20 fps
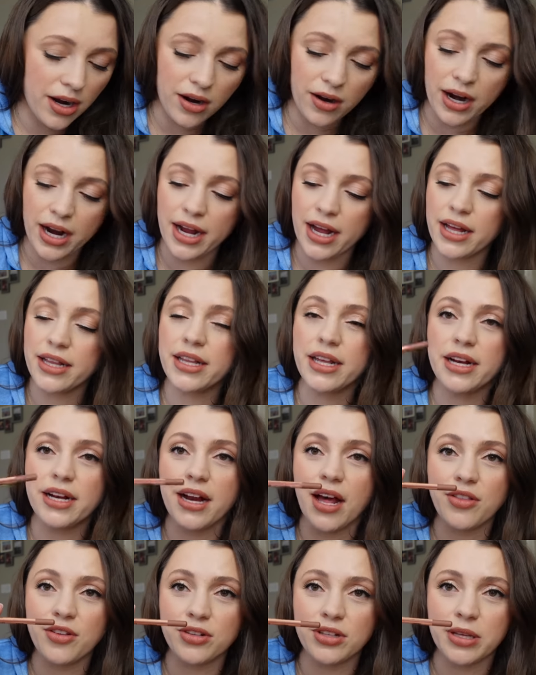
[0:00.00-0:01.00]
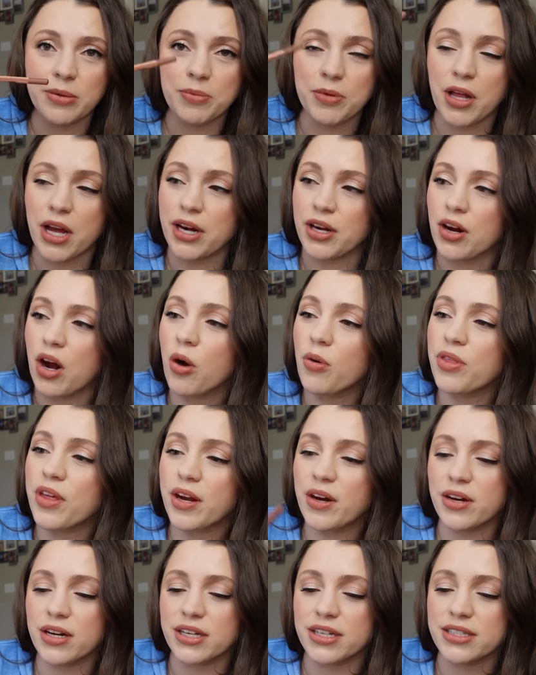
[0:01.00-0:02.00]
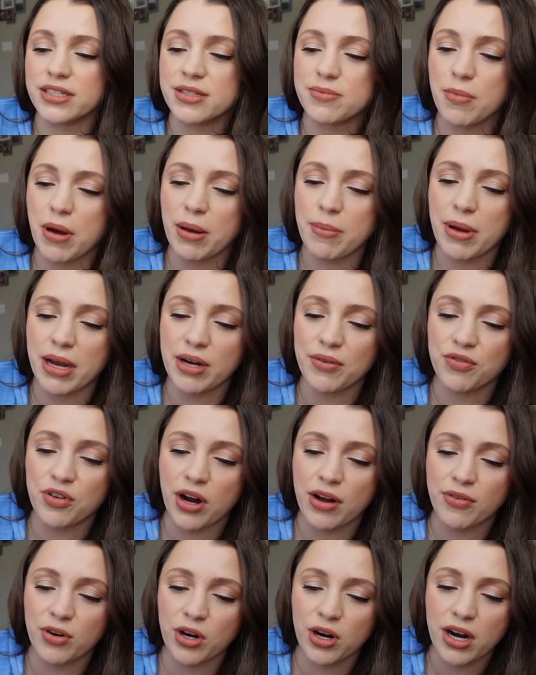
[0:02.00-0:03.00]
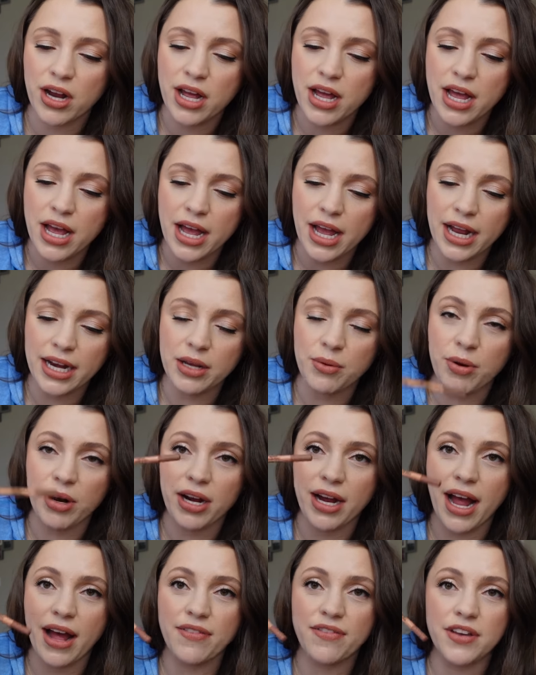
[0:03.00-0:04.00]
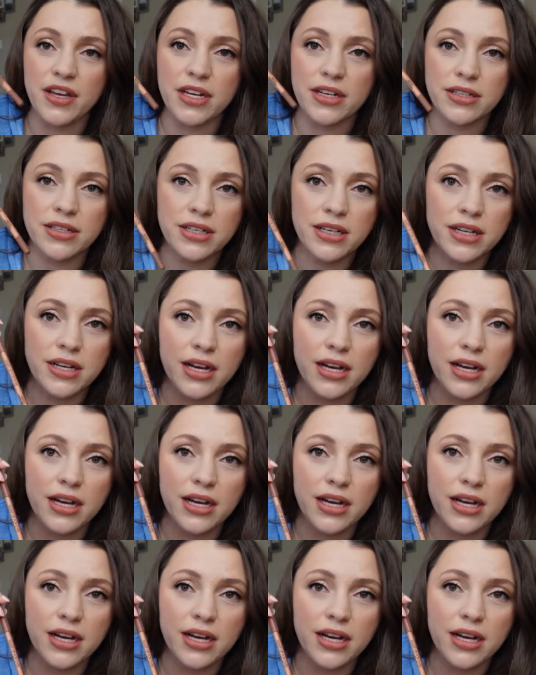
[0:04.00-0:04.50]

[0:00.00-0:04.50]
All right, and then another lip liner. Oh, there it is. My Makeup Forever Anywhere Caffeine.